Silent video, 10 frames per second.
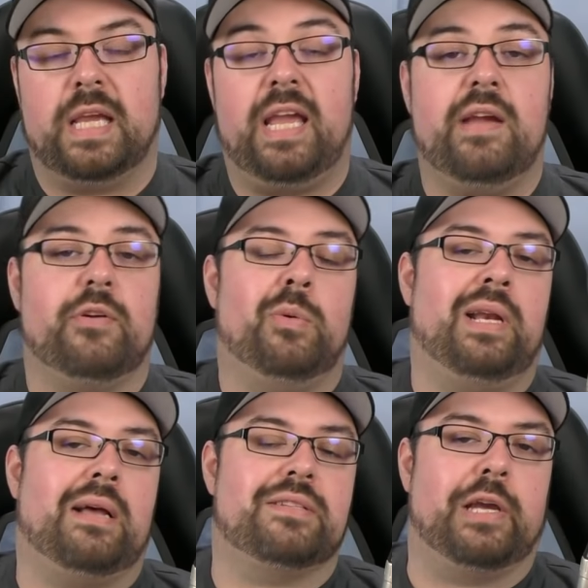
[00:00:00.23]
Hey
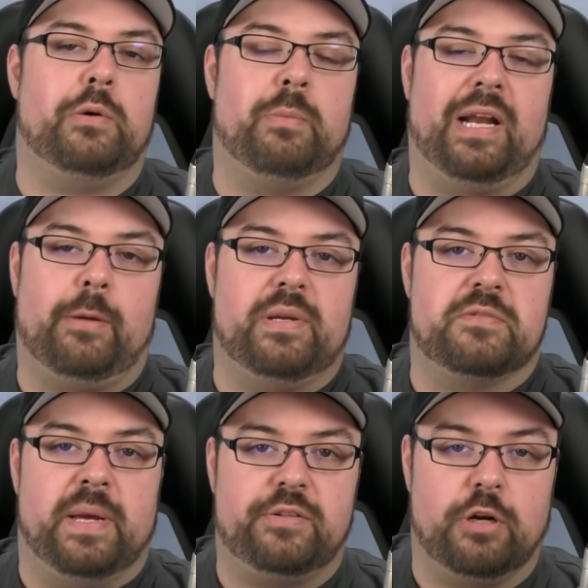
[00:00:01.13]
everyone, how's it going? My name
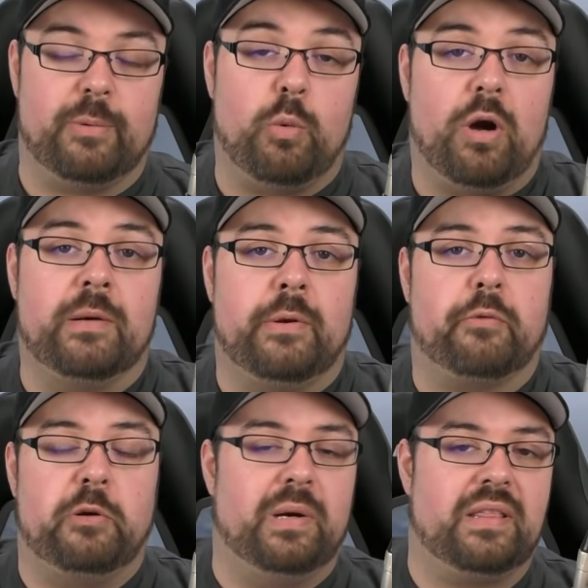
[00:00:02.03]
is Matt Jarbo. Welcome to
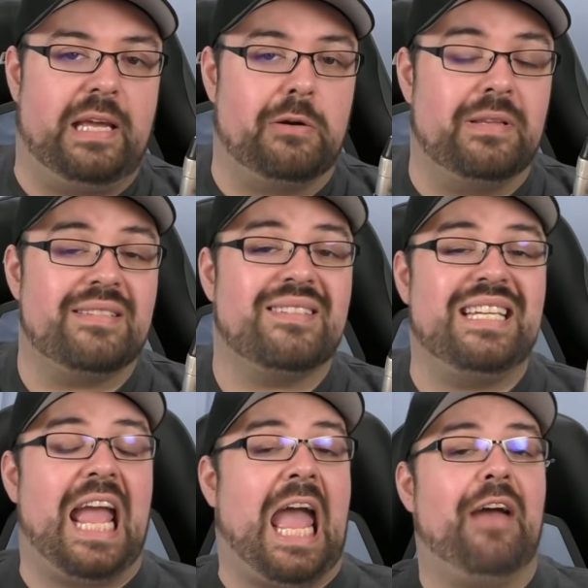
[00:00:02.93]
Three Buck Theater, and this is
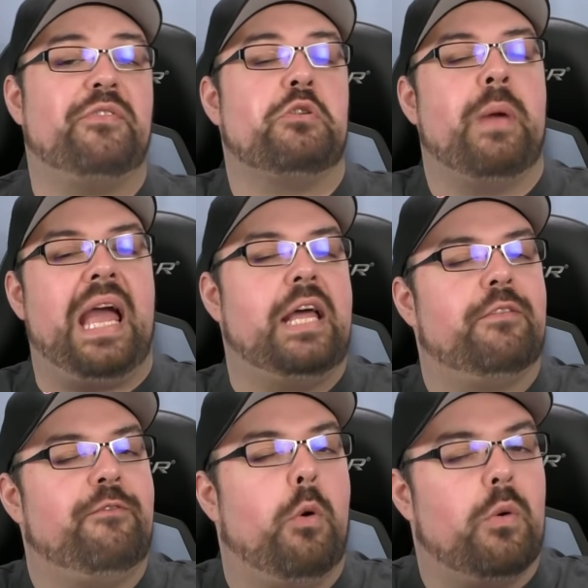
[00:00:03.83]
the
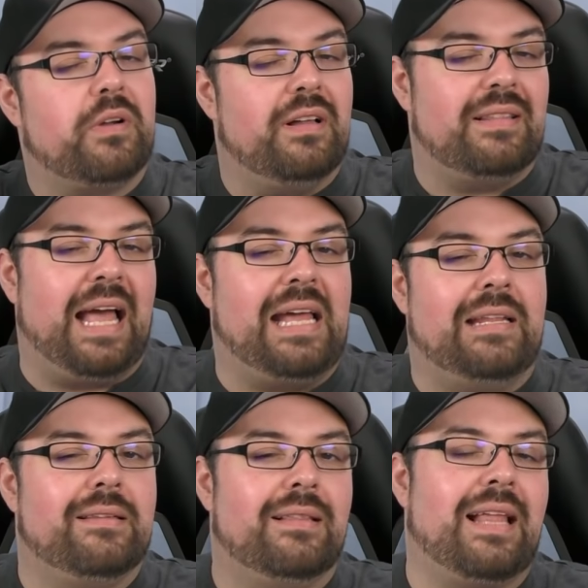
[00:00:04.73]
aftermath for
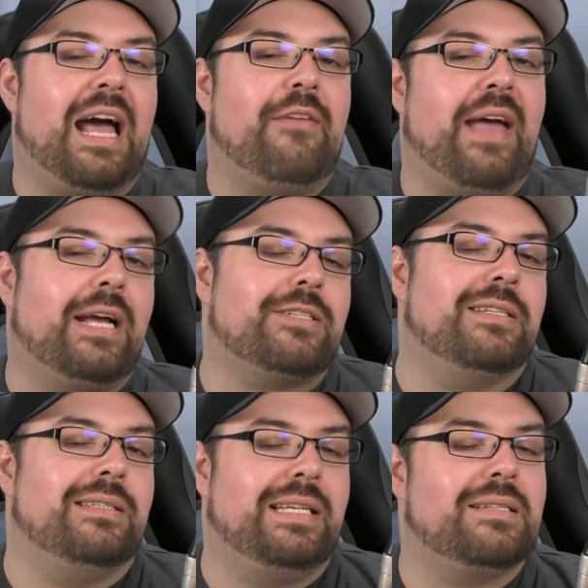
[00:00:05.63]
Aladdin, the
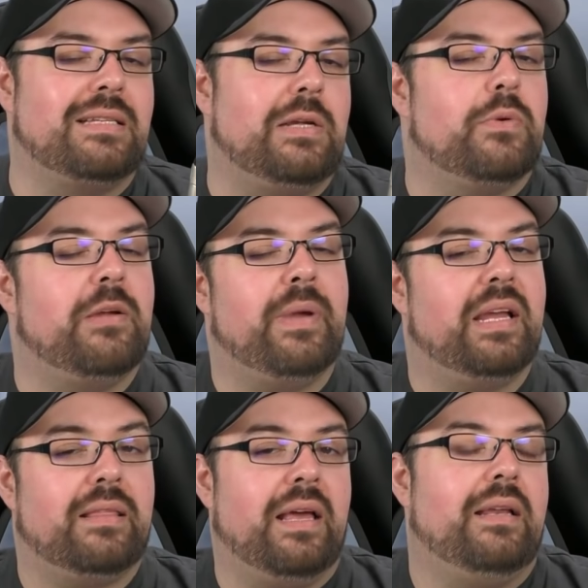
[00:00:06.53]
live-action Disney
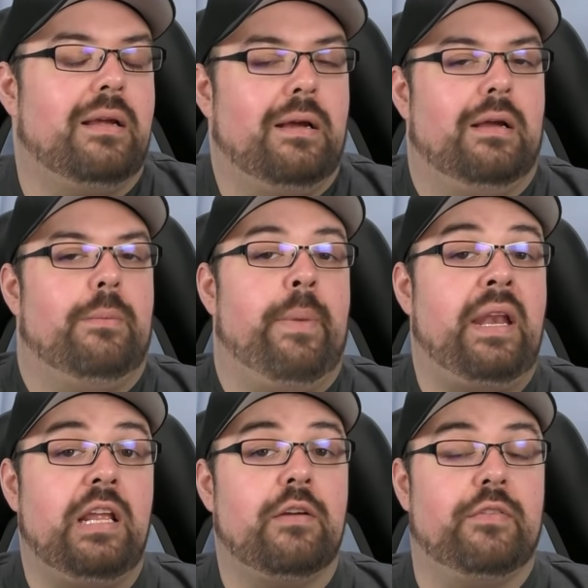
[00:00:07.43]
remake that
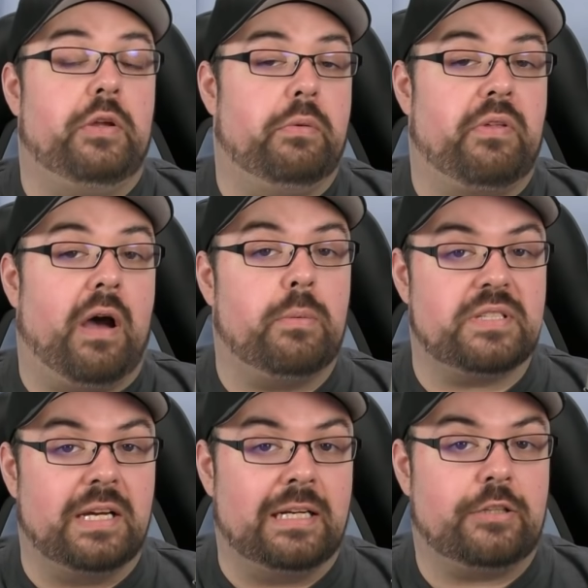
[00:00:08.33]
many of you thought
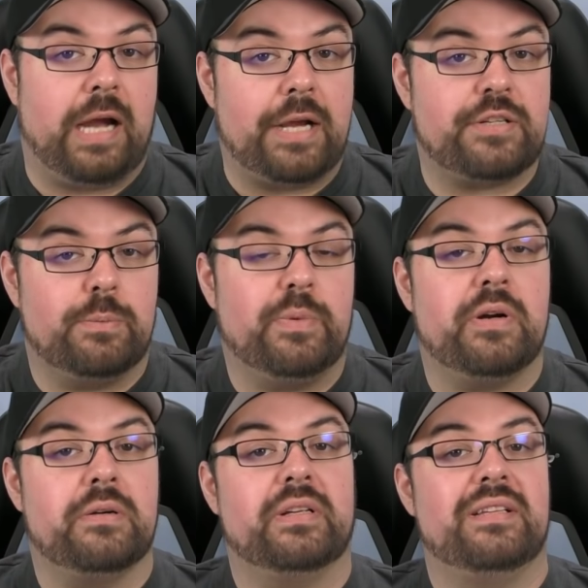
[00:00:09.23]
was going to crash and
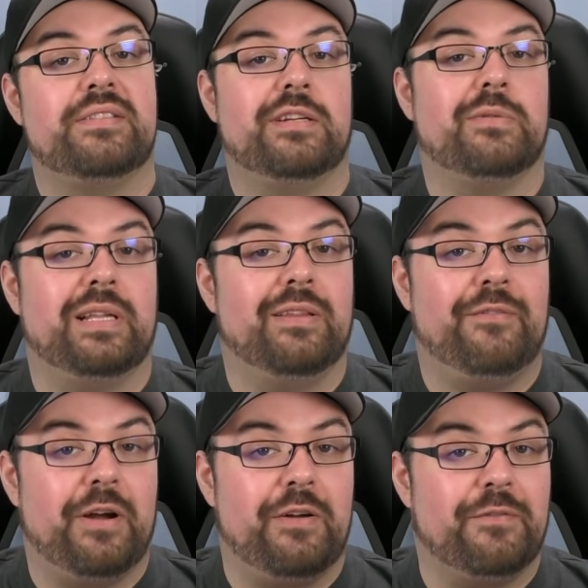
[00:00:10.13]
burn, considering the
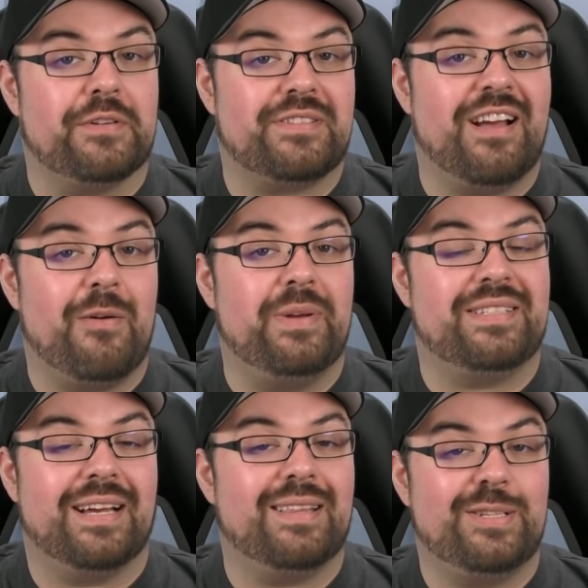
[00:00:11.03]
very first time we
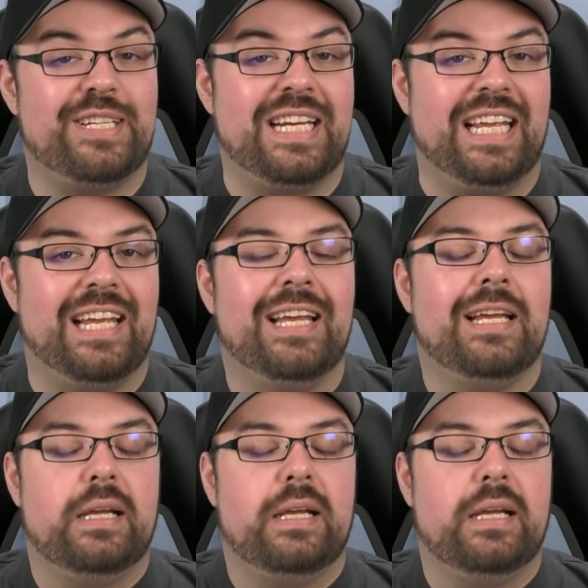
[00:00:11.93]
saw the Genie.